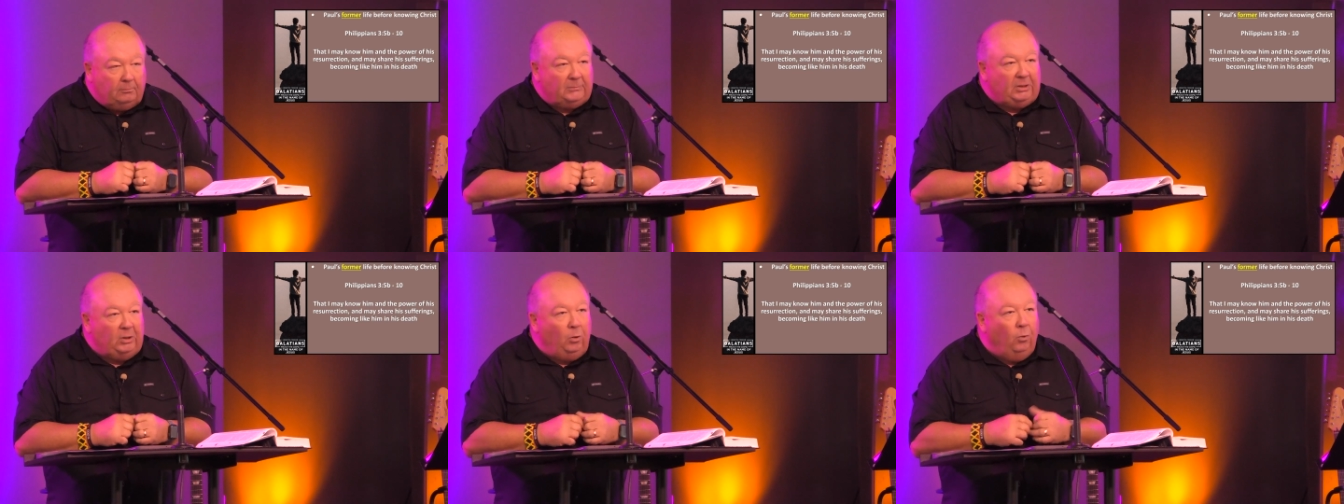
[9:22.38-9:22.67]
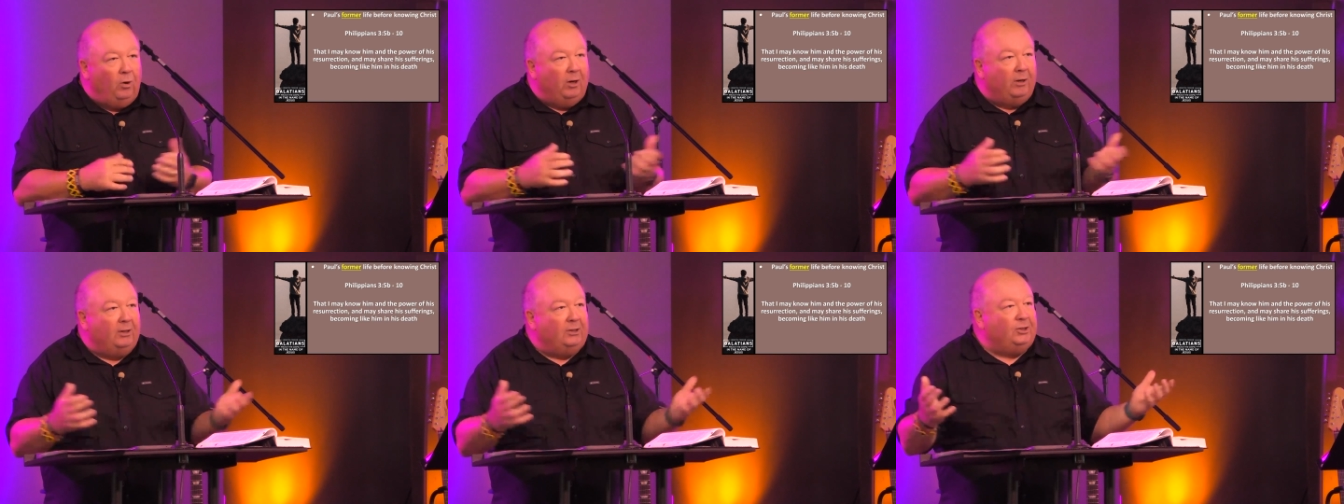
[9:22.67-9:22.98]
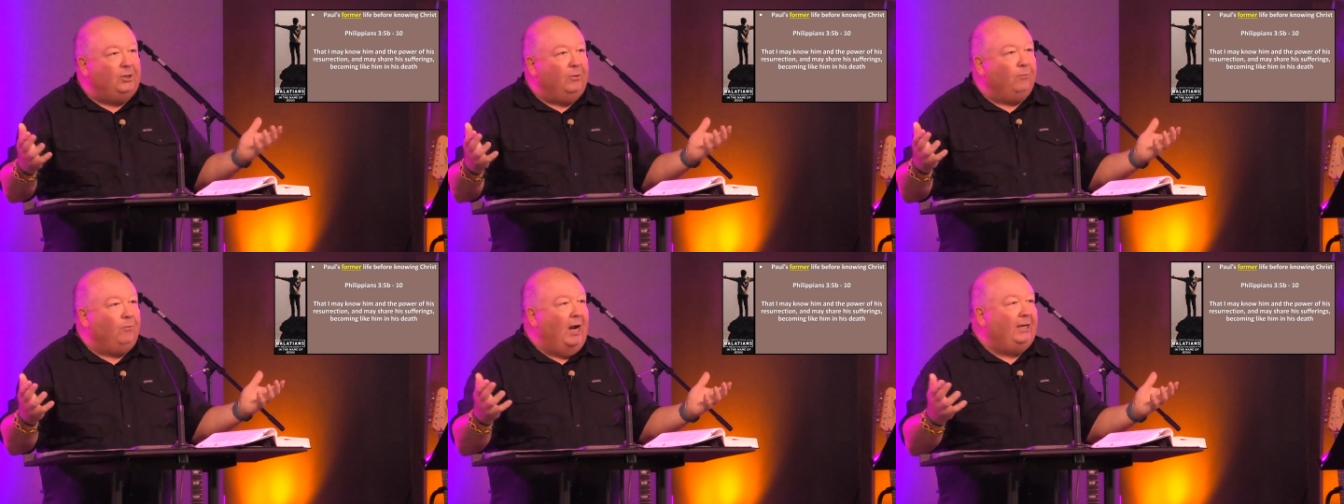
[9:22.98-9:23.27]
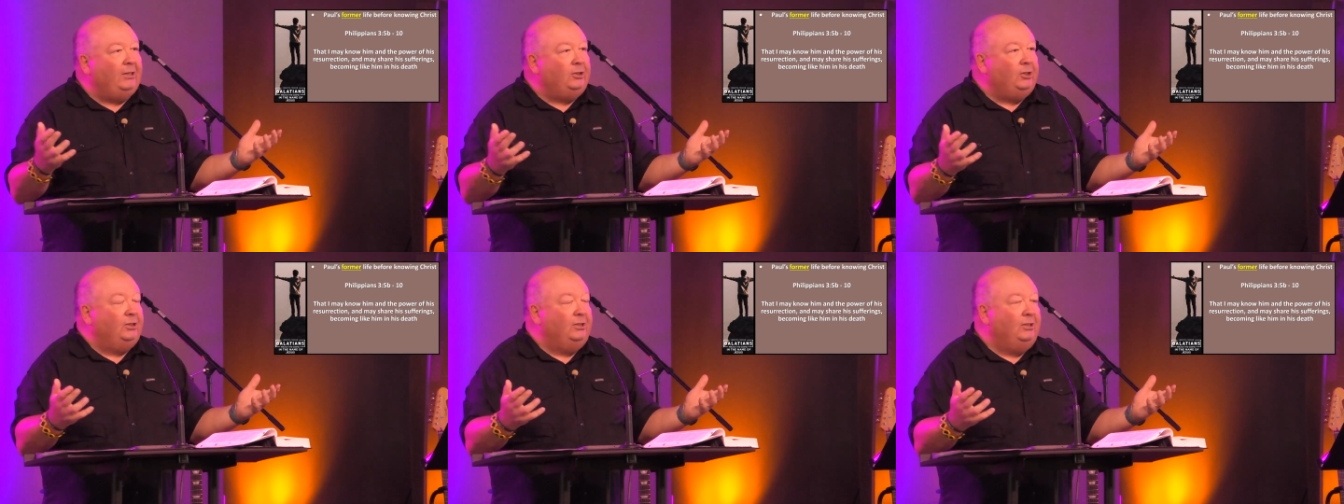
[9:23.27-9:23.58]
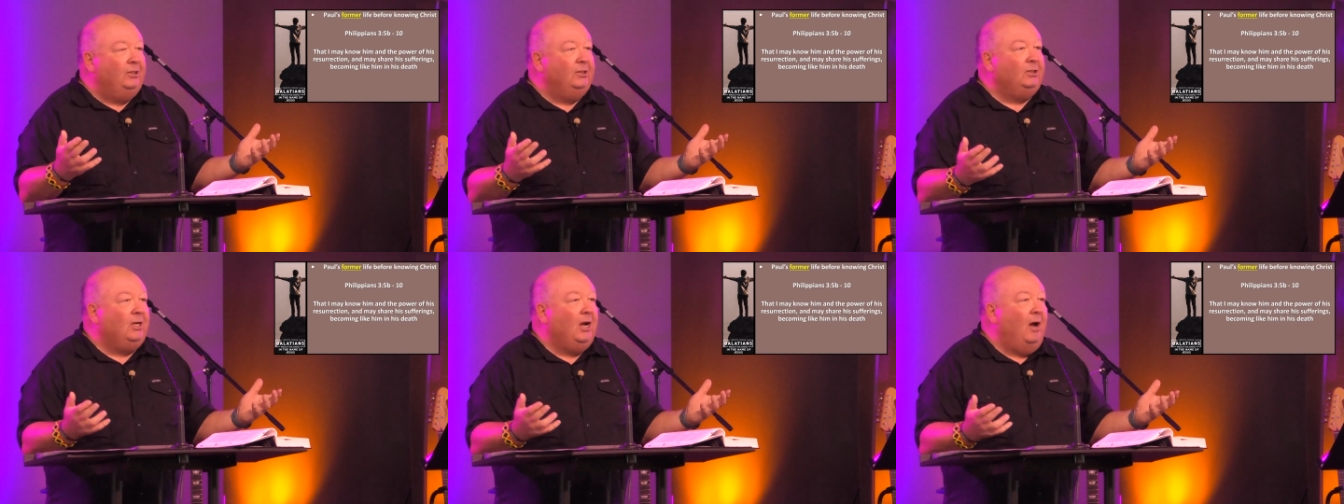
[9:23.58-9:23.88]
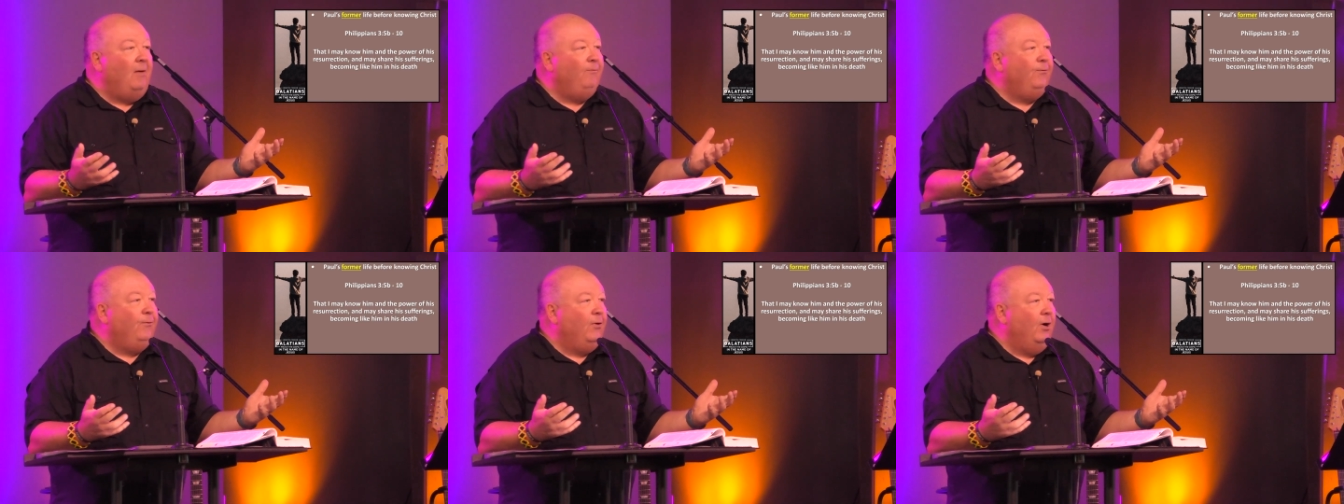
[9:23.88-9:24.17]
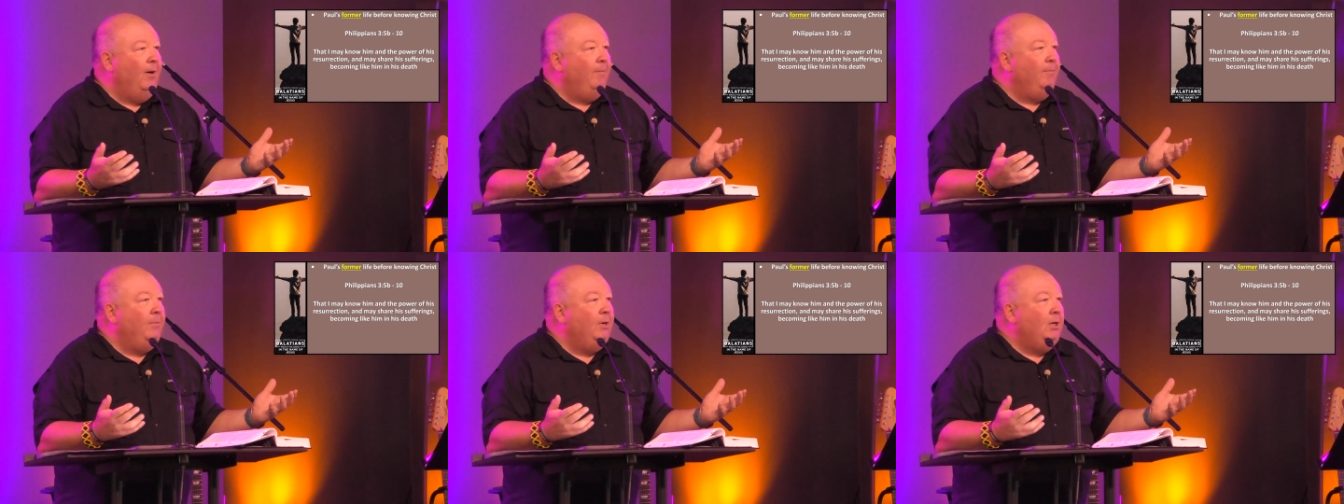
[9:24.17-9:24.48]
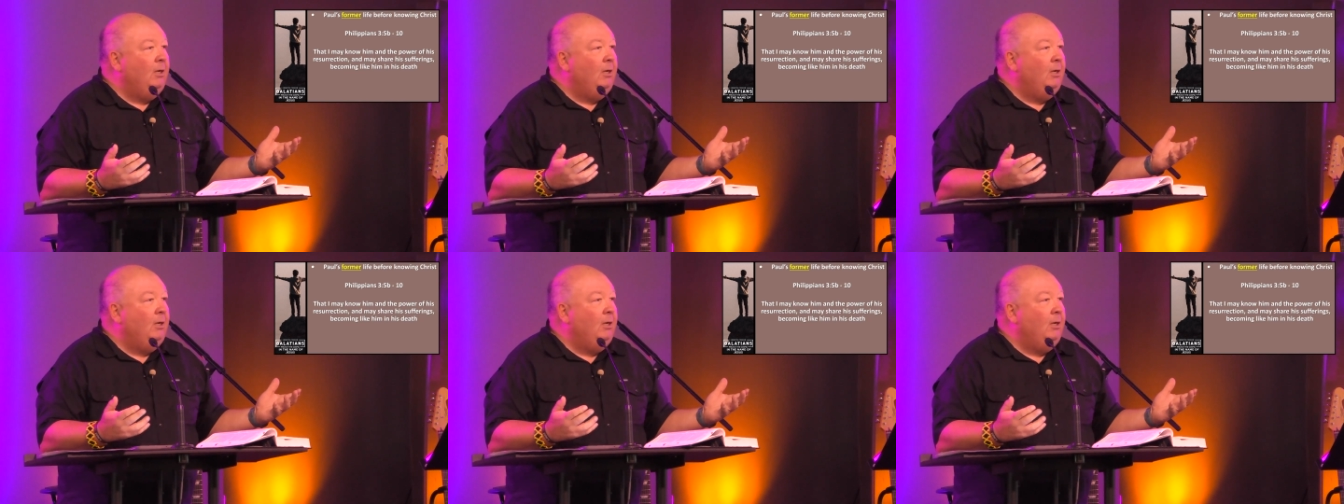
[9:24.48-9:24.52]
Where does the righteousness come from?